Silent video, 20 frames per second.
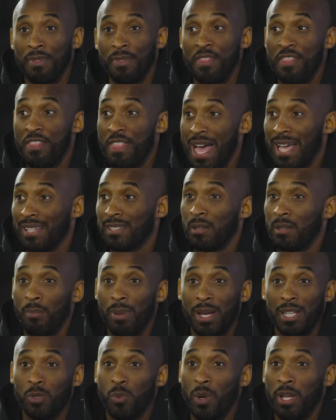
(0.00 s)
That's the
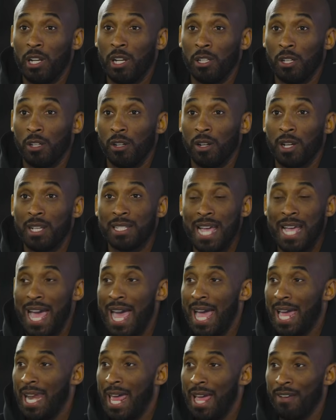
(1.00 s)
best way to learn. Because
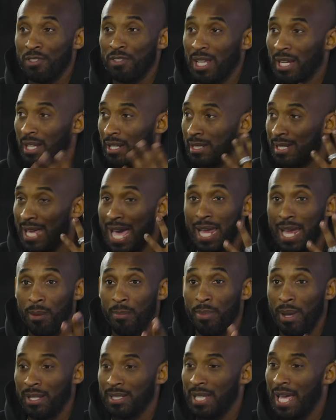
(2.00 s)
it was like a
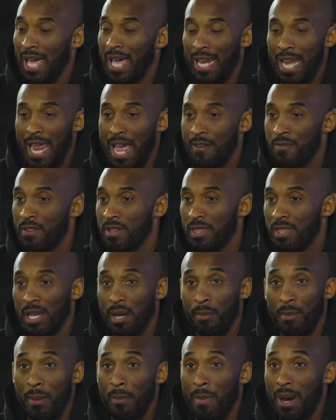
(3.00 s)
database. I had
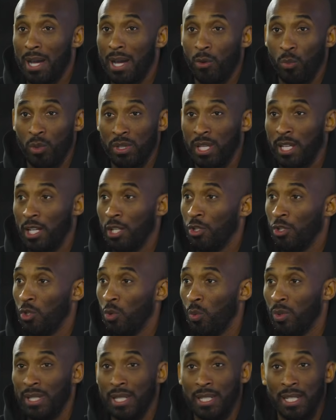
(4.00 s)
everything in my mind of what they could
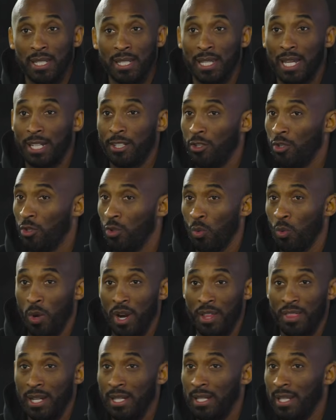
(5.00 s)
do, what they didn't like to
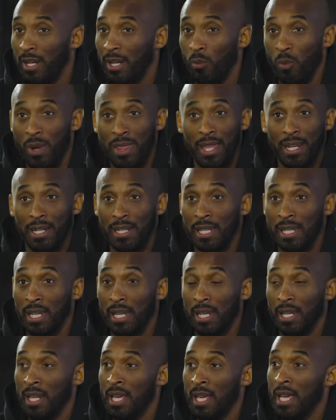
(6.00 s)
where they did it, when they
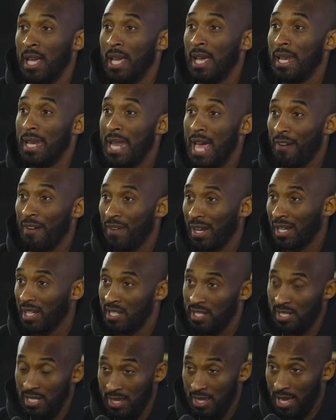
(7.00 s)
did it. Now, if I
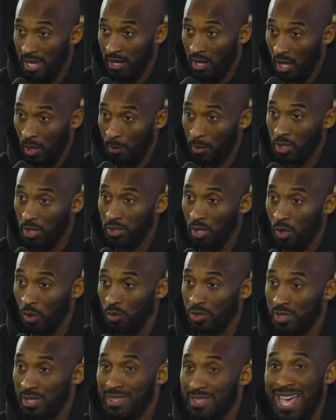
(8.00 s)
could see that up
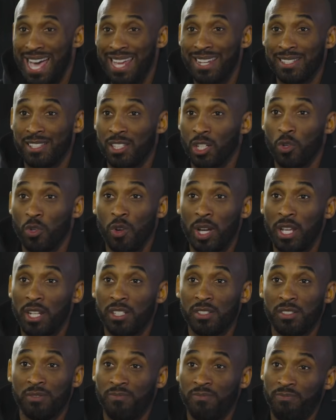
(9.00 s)
close, that is the
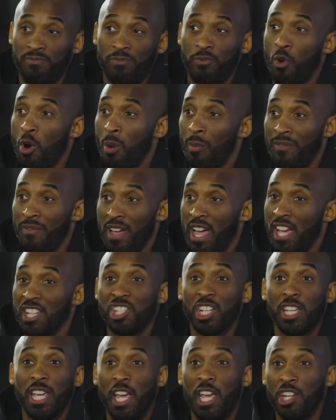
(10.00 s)
greatest form of
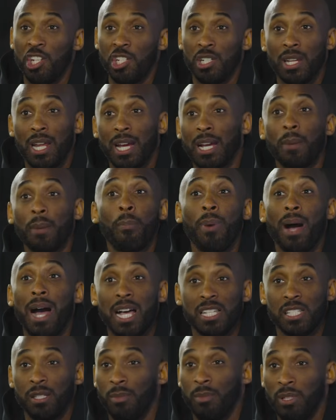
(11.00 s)
education that I could
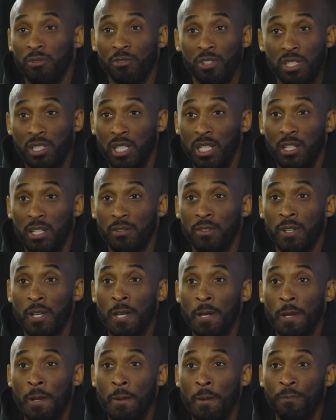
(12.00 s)
possibly receive.
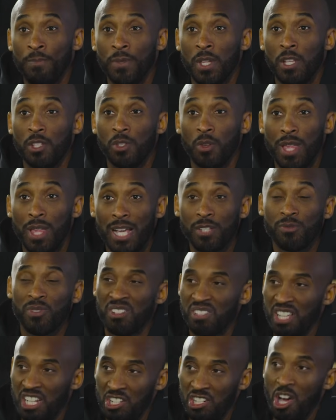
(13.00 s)
So that's when
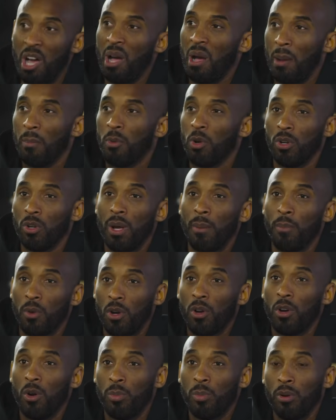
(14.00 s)
I was like, no, I'm going to go